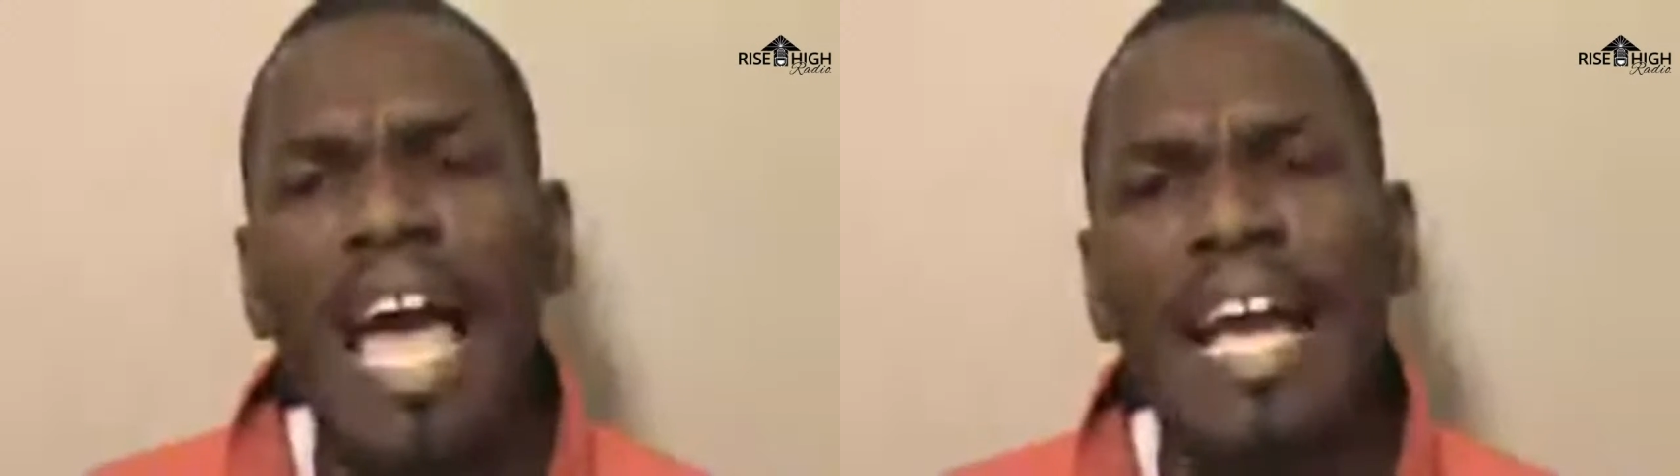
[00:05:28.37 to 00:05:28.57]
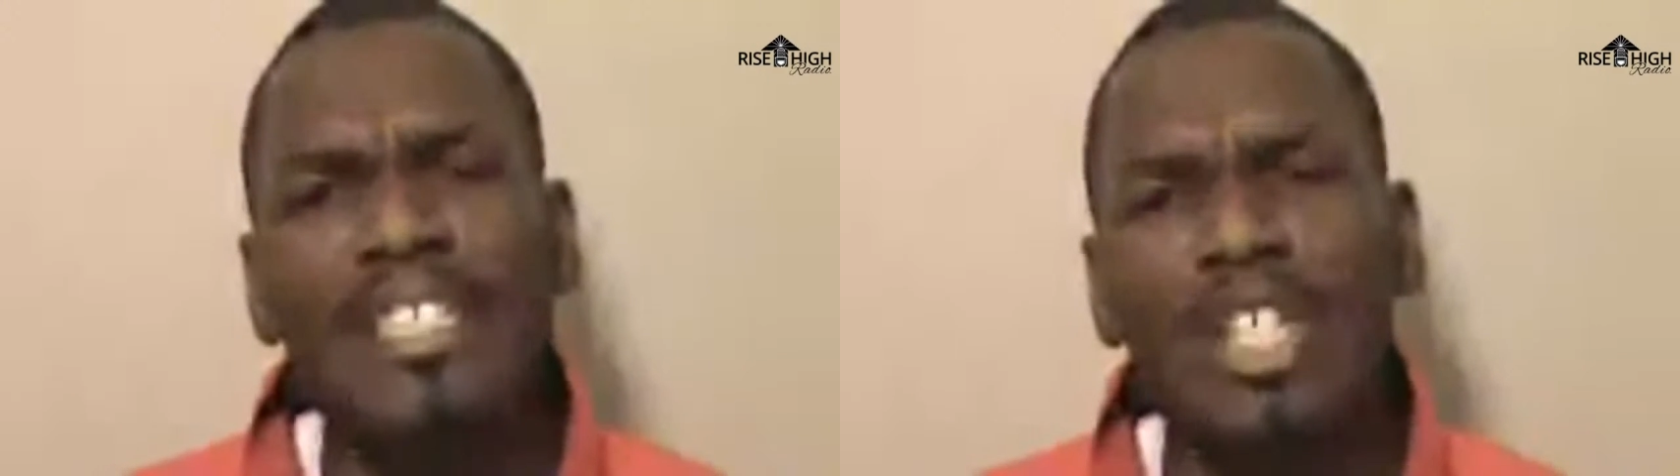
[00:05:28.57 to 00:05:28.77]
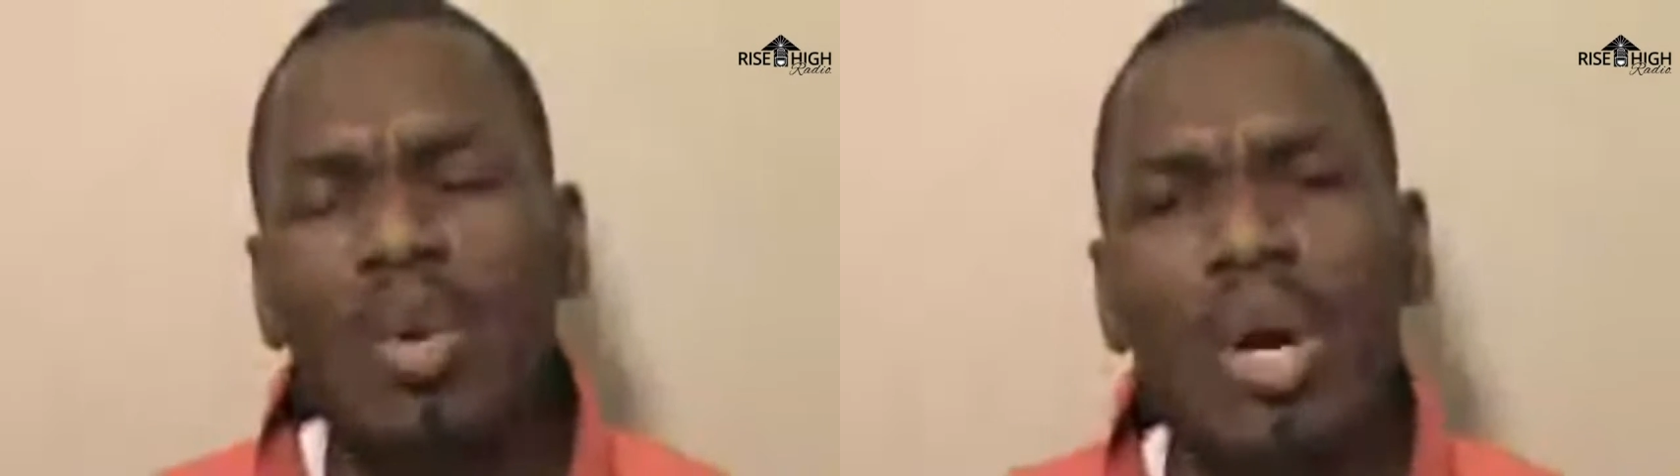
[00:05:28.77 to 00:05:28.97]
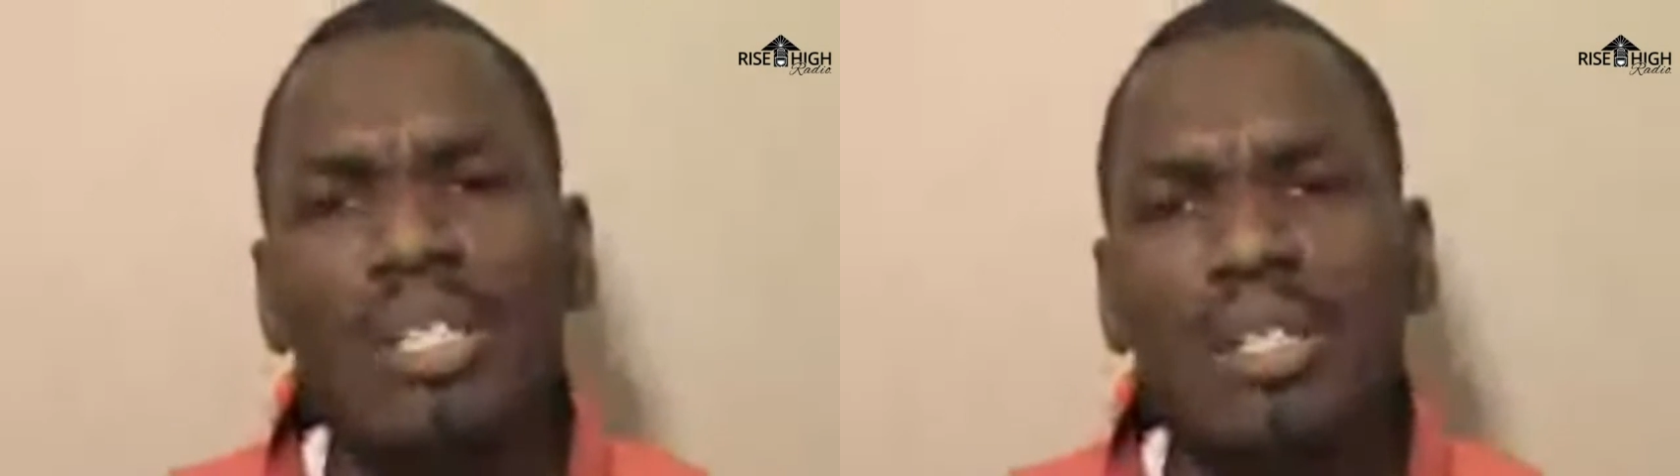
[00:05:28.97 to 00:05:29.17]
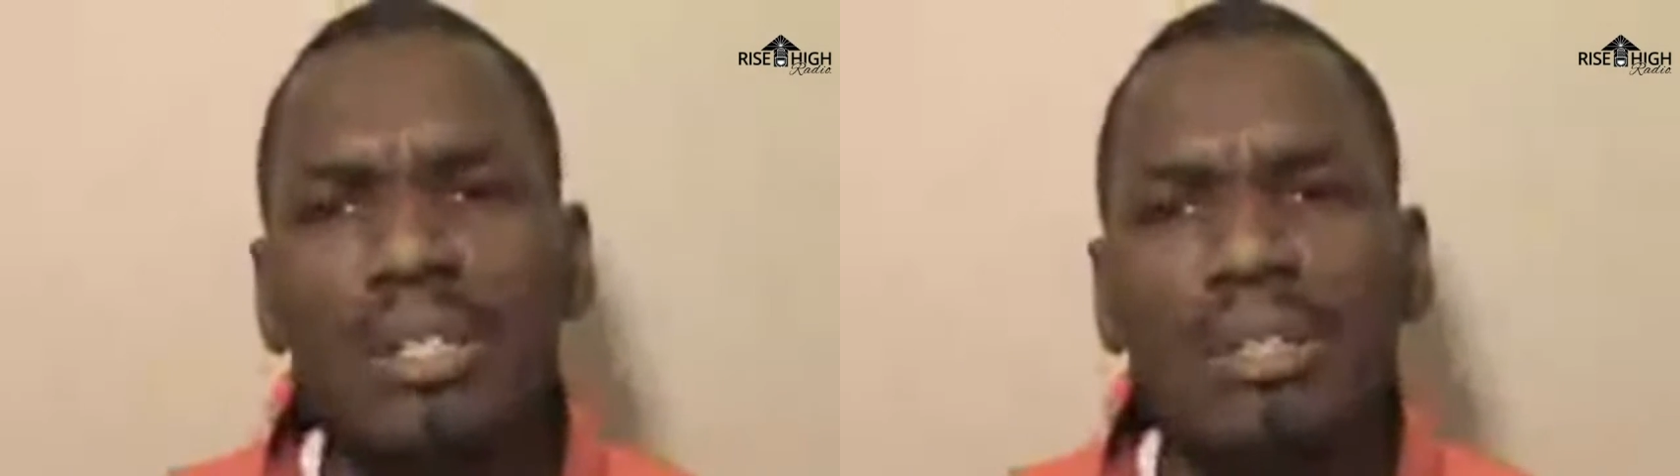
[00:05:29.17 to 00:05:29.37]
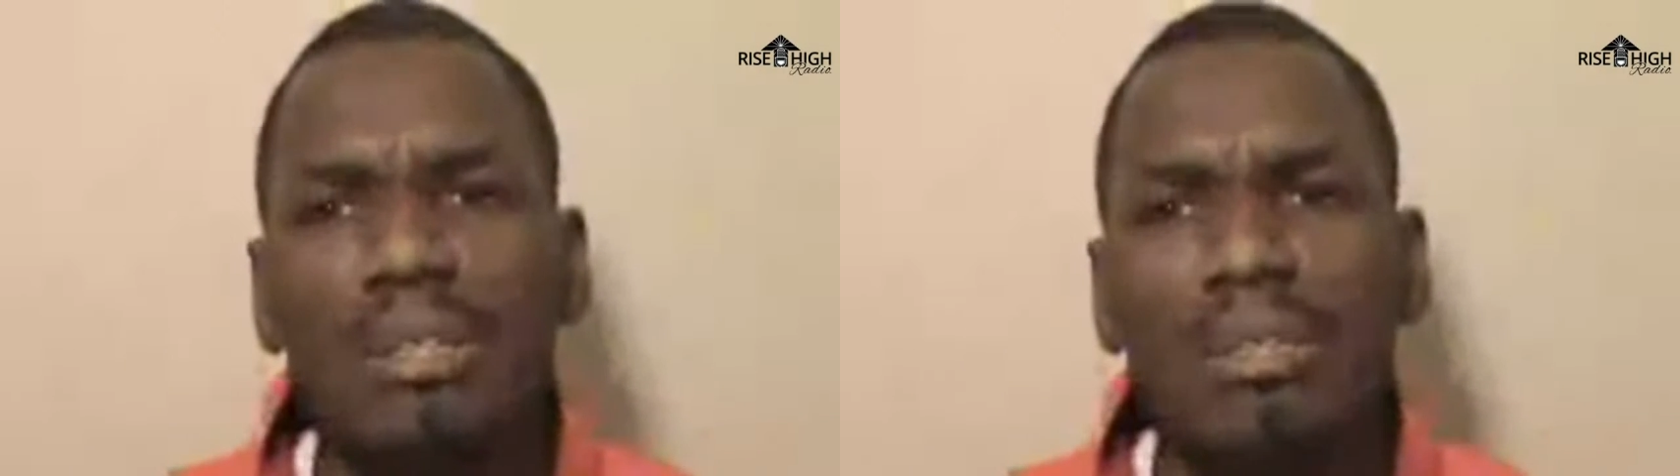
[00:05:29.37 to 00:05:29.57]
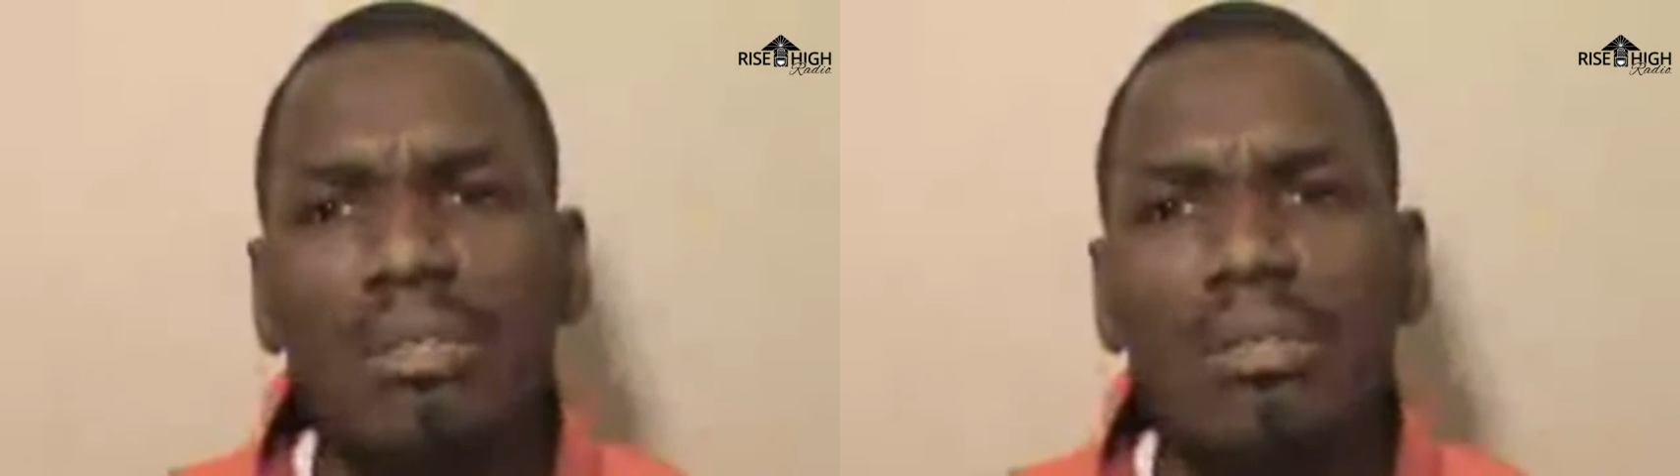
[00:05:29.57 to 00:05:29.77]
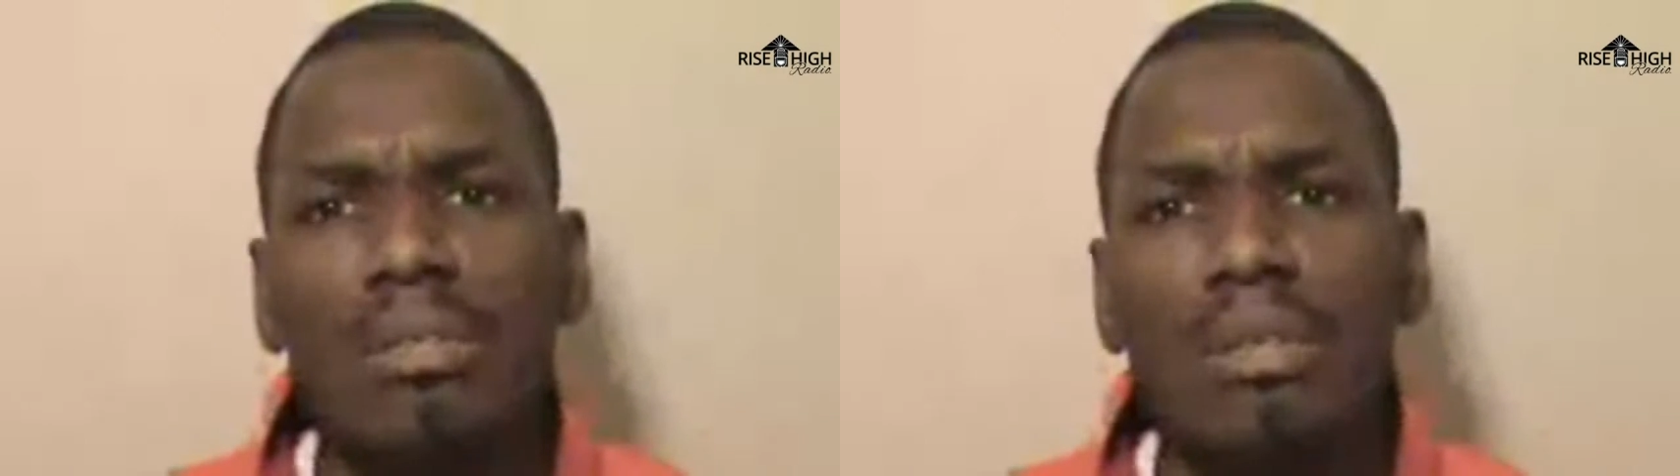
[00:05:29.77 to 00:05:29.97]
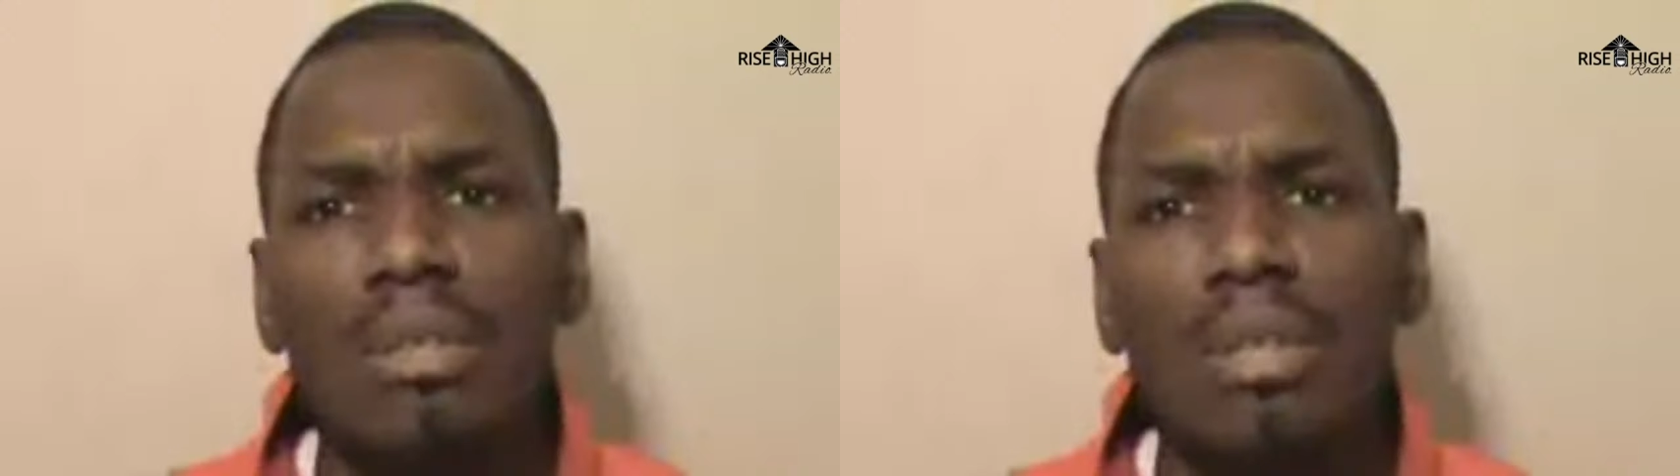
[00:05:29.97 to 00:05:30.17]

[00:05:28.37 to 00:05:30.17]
But we never ask the question.